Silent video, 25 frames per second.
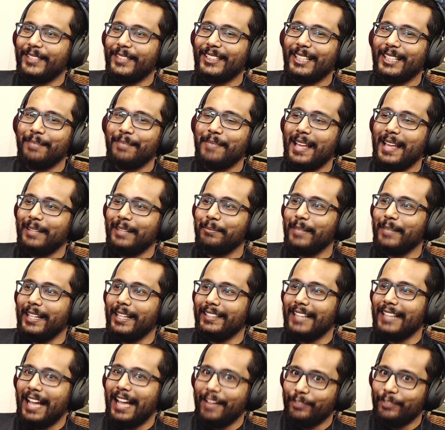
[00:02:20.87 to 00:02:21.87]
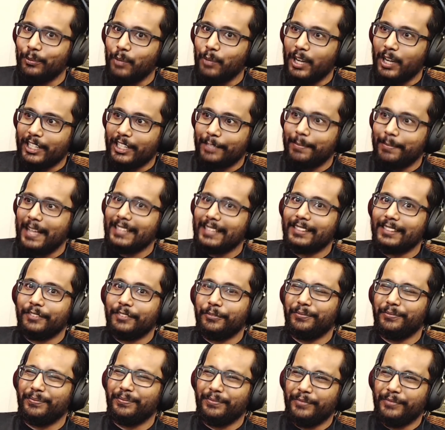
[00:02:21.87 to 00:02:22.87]
Just keep that in mind. I haven't watched past
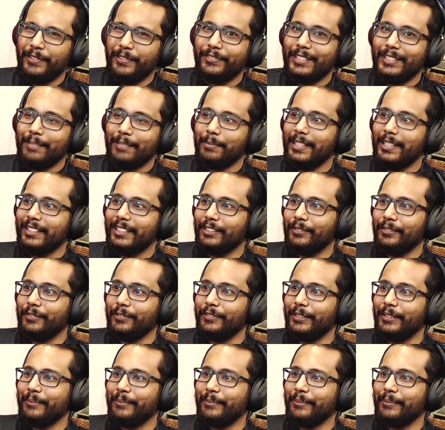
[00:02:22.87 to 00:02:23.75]
15 minutes of the